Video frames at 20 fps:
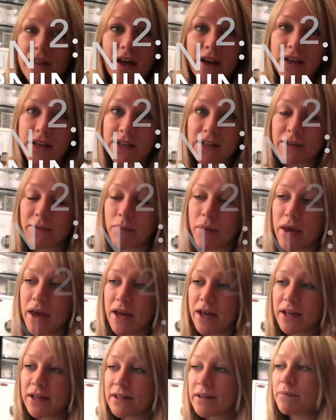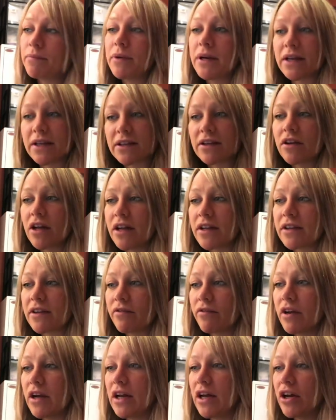that disappears, but it's
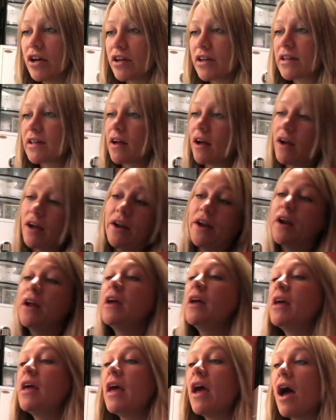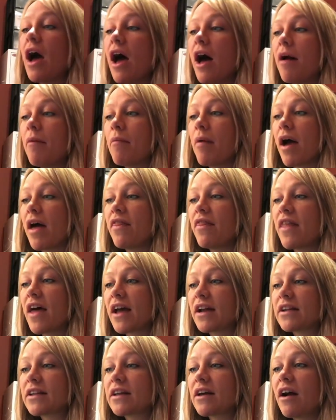a really good sign. And
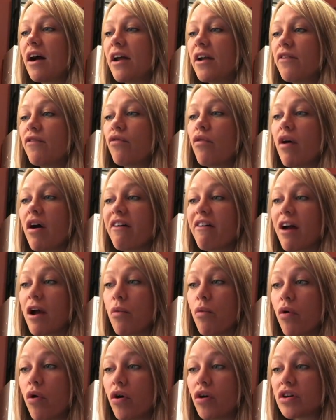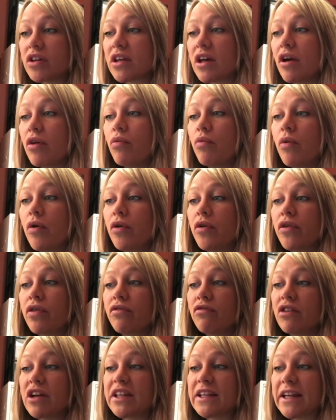that's kind of where I was at
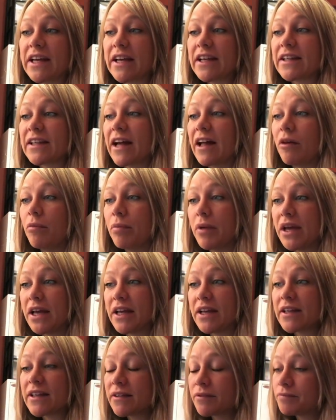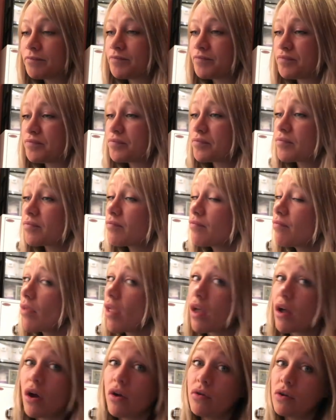136 lbs.
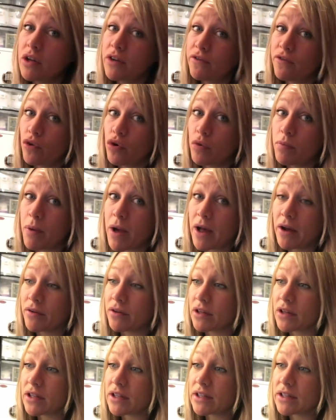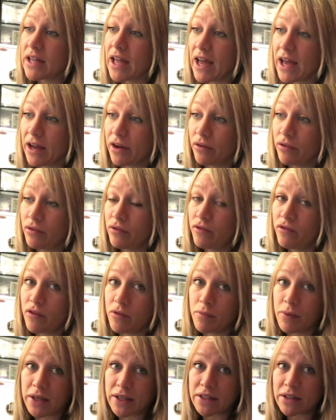Only 4 pounds down
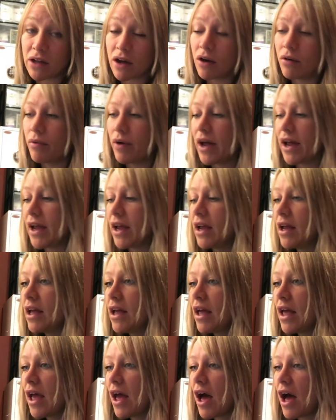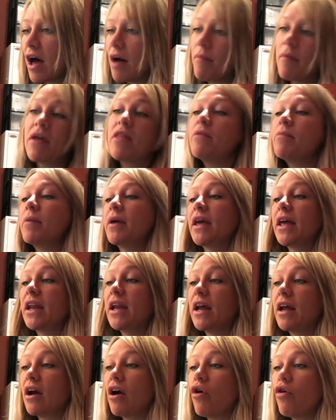from my start weight at the
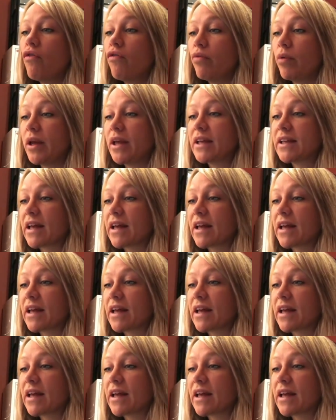beginning of week